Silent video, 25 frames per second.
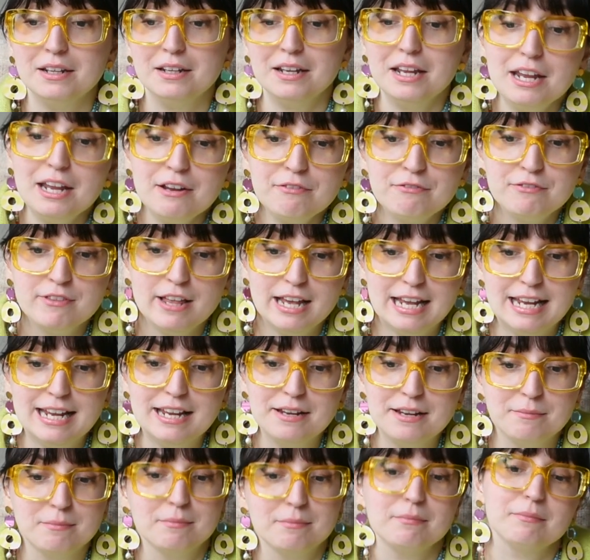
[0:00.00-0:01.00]
if
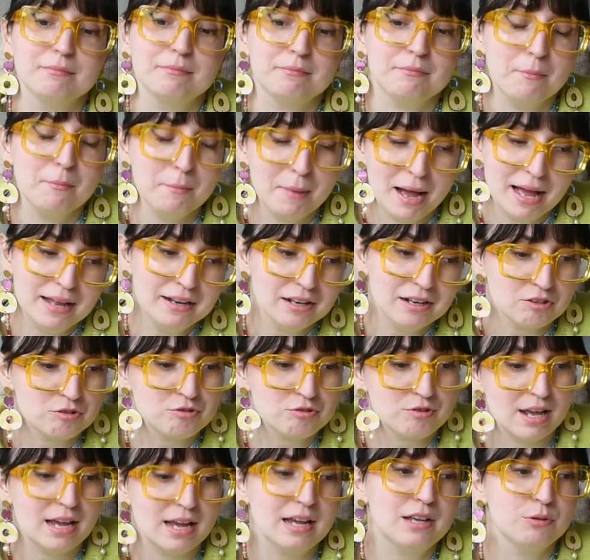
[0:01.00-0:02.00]
they
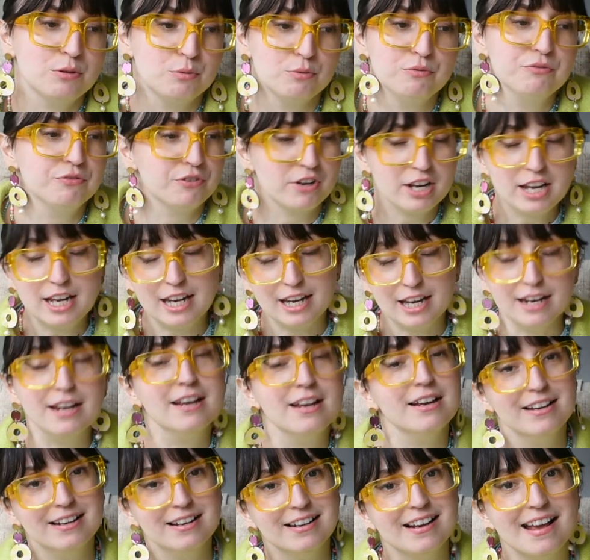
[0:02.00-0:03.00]
manage like to free,
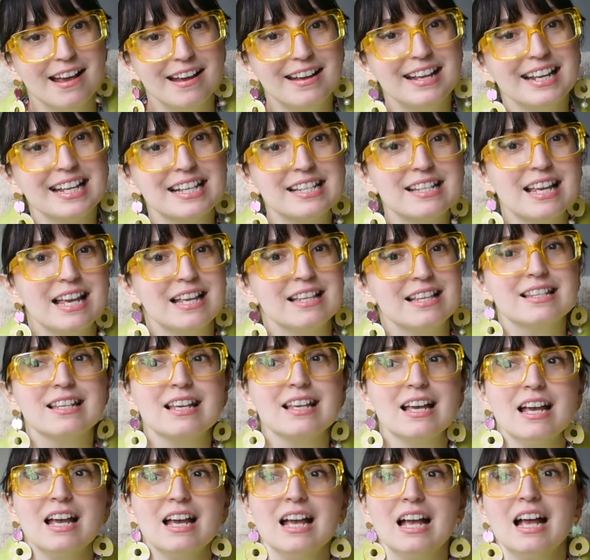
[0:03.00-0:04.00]
like in a sense,
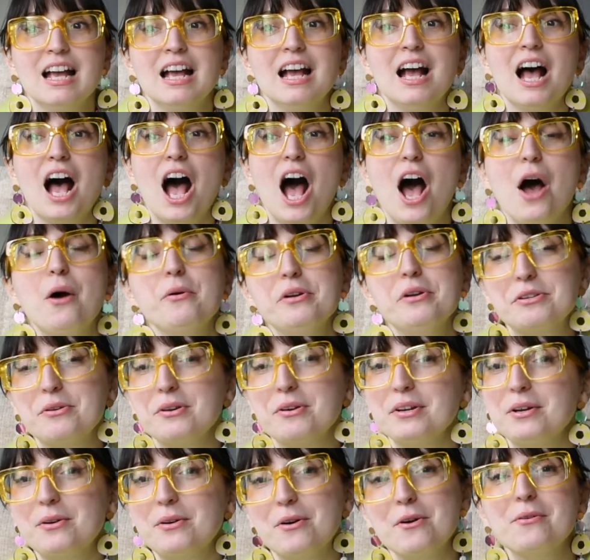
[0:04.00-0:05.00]
how it's
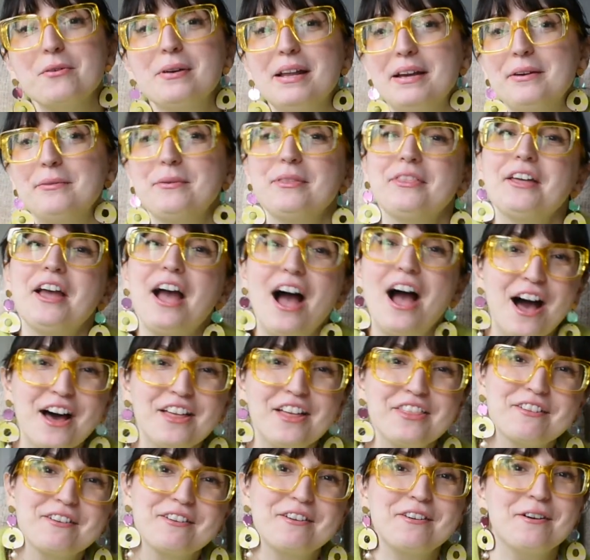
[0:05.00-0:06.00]
gonna go like with the
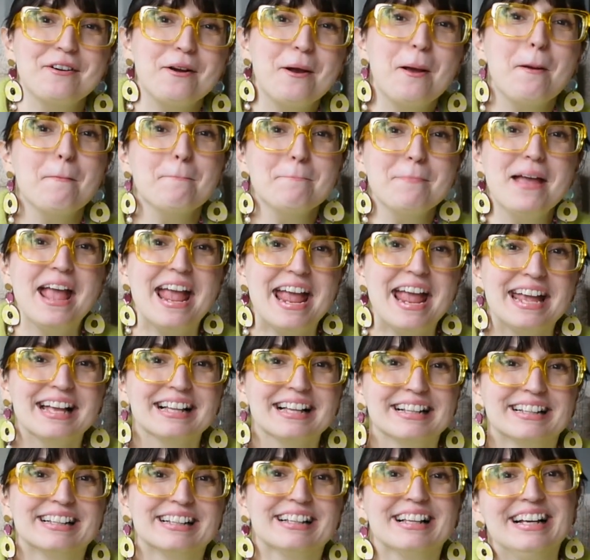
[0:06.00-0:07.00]
other
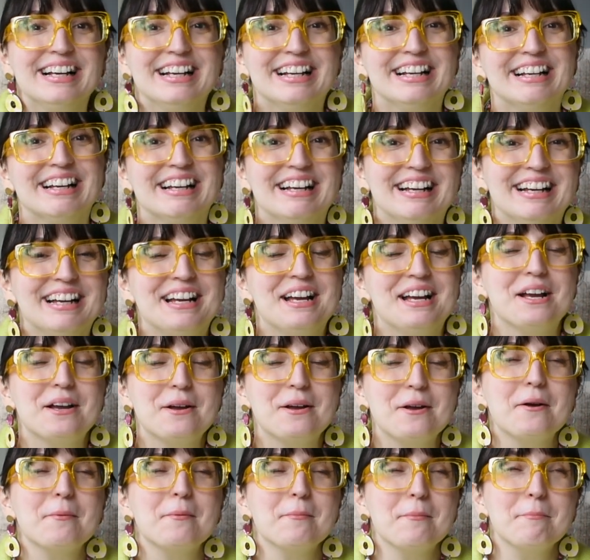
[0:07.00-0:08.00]
male
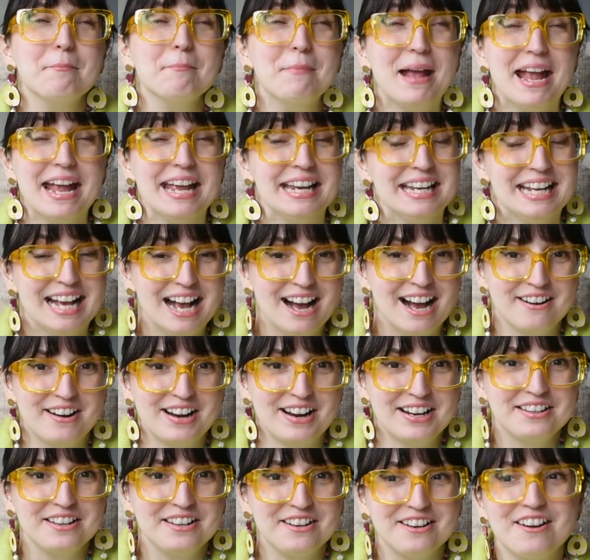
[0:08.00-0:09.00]
main
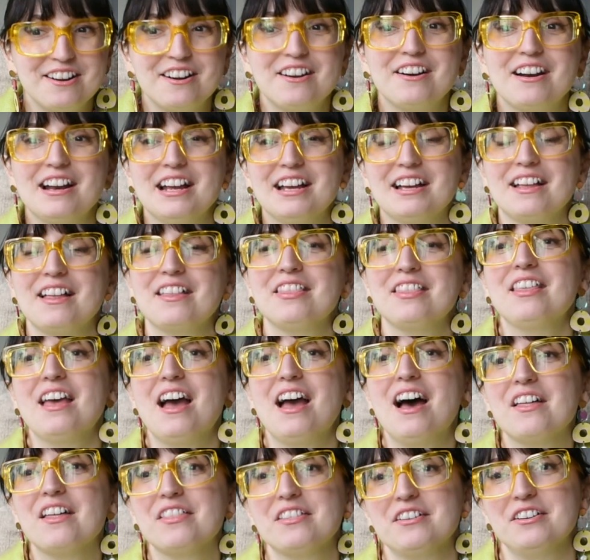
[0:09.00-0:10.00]
character and the
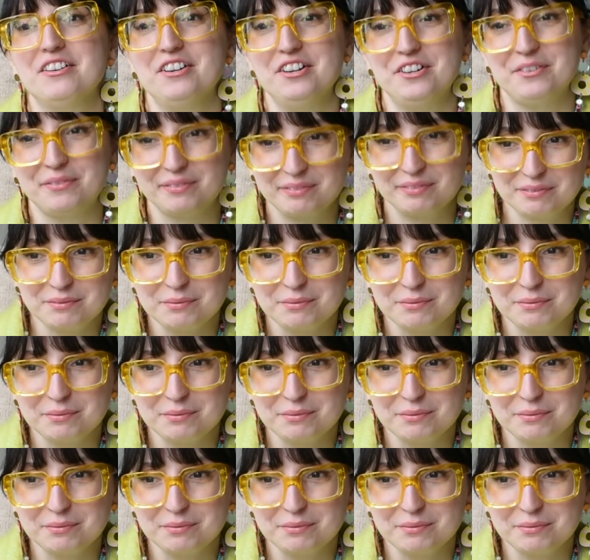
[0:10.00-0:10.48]
other